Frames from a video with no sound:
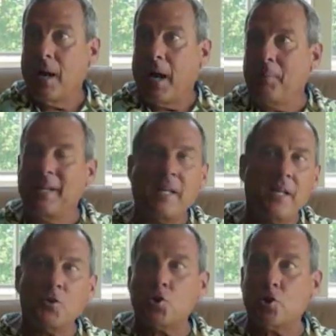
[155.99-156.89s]
I mean,
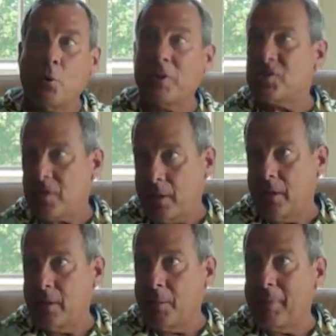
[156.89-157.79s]
he is so
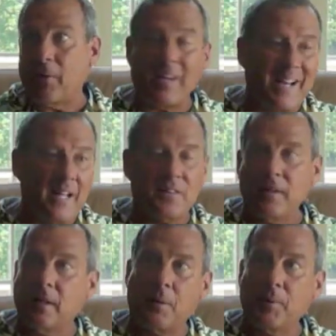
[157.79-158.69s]
excited about
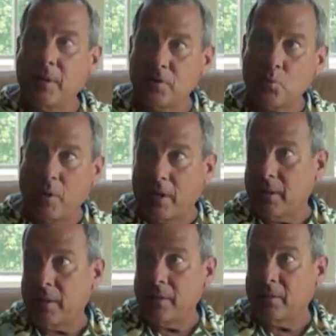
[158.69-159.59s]
anything coming his
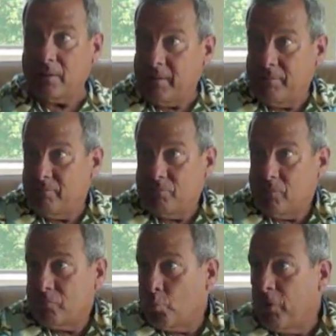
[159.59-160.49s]
way in
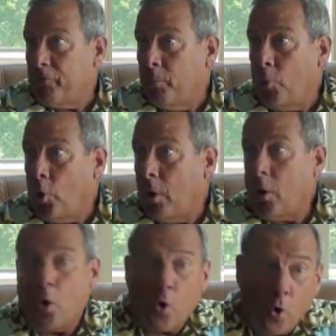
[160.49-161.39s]
wiffle
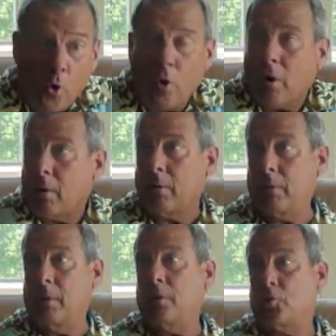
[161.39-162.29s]
ball or
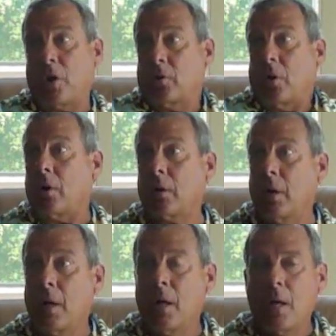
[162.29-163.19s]
shuttlecock.
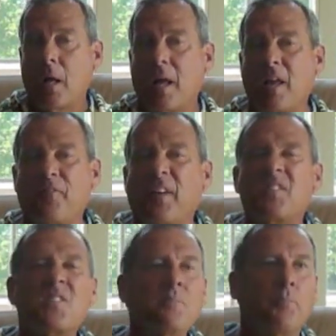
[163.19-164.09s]
If a
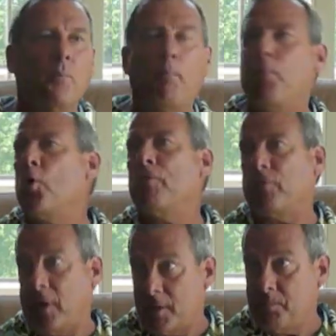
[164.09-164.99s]
simple bird
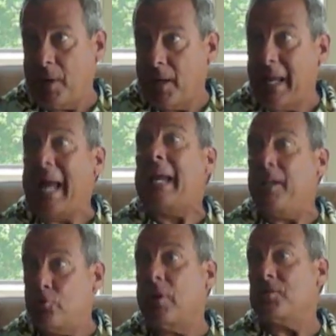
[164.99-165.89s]
flies by, he
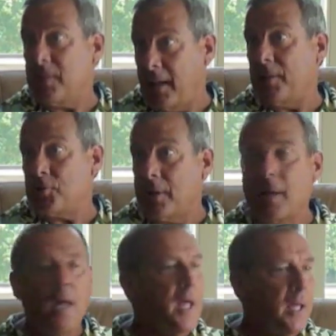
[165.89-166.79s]
tries to catch
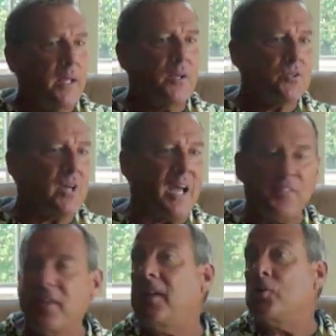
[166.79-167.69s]
it. I
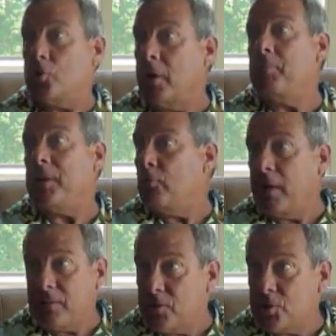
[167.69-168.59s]
think he's going to be
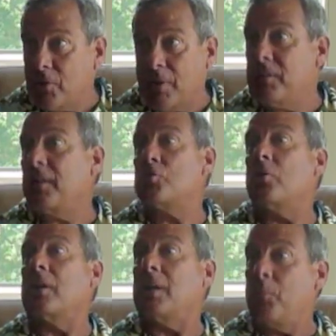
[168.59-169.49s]
great this year. I think he's
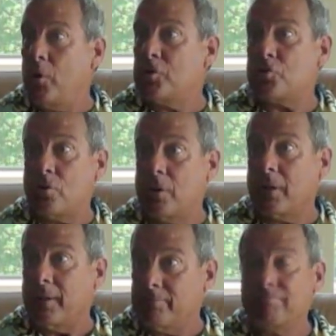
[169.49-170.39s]
going to come on strong,
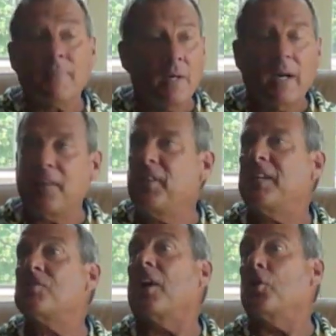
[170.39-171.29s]
and I think
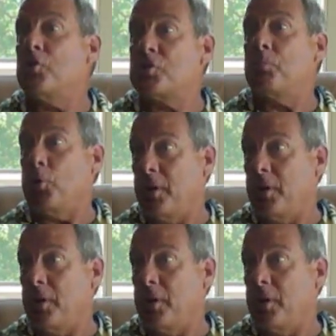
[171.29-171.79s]
he's not going to disappoint